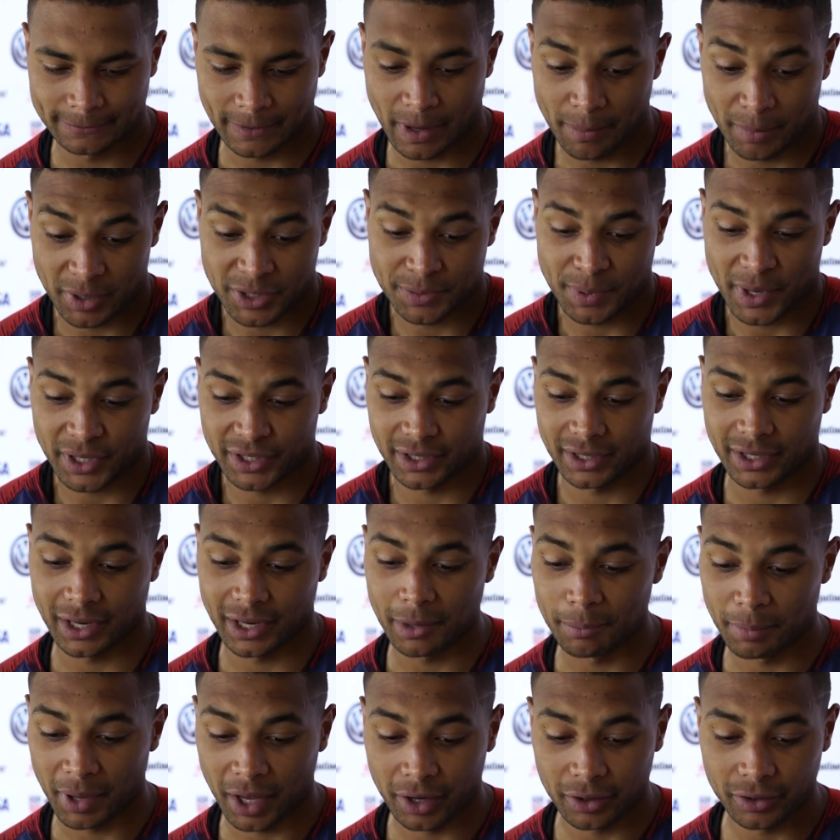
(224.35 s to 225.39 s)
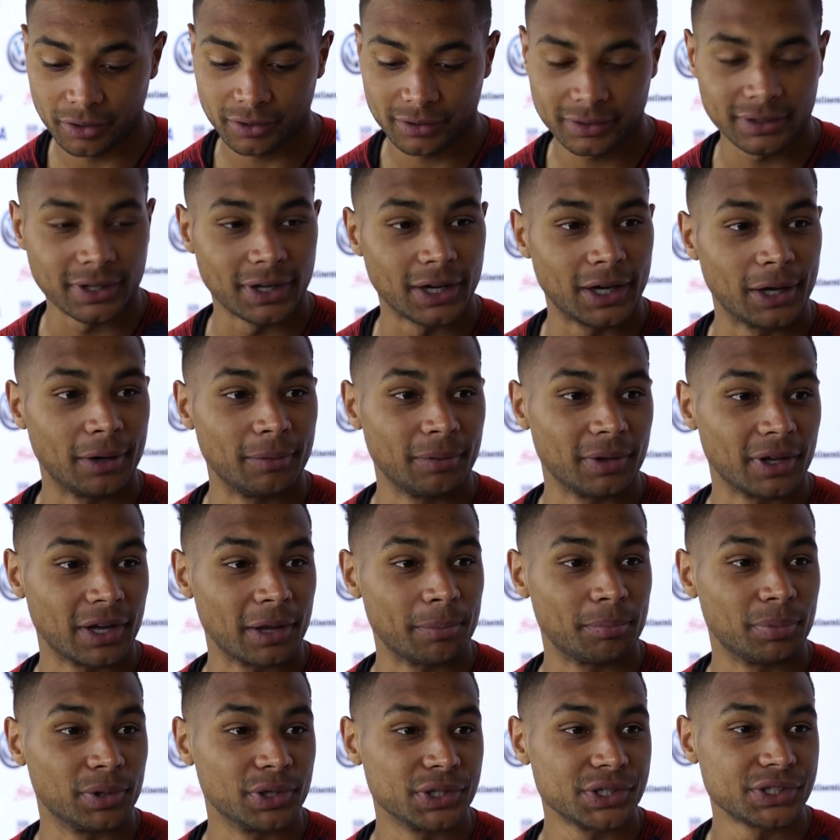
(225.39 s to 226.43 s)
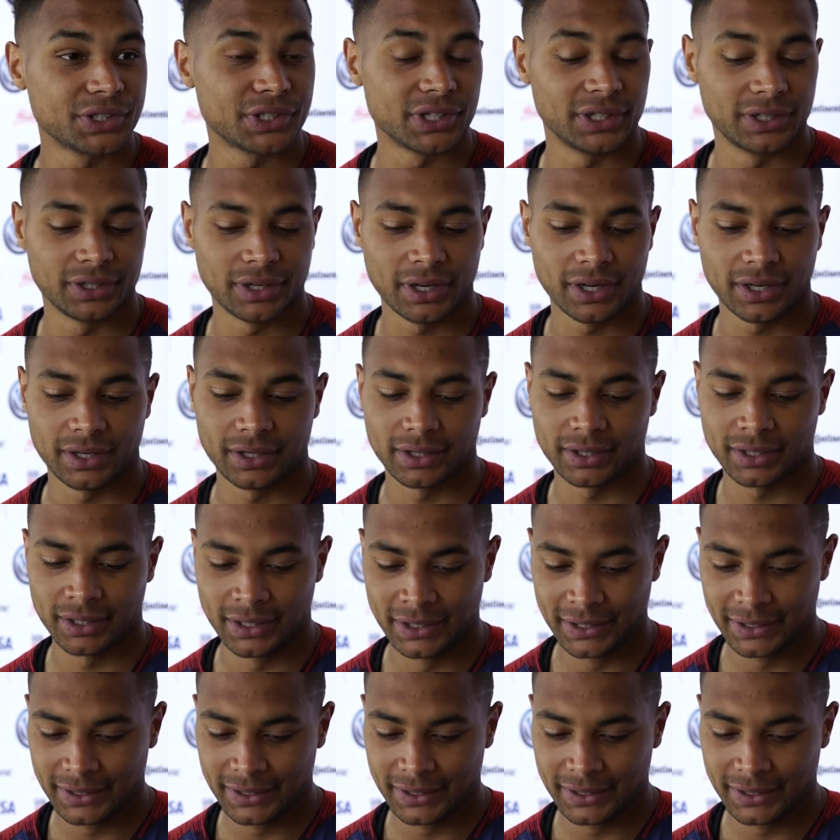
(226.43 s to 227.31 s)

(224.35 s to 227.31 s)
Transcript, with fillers: I'm expecting to get better, um, to get pushed, and, and